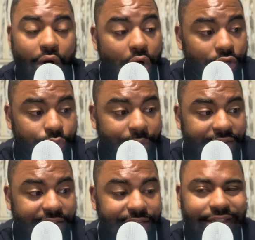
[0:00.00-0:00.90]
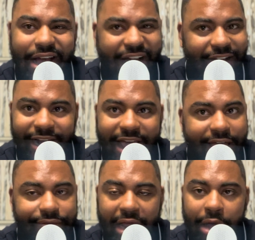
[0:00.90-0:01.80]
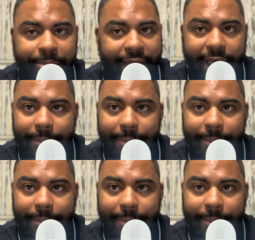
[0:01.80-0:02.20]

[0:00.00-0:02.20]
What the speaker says: all three of these I gotta have down pat.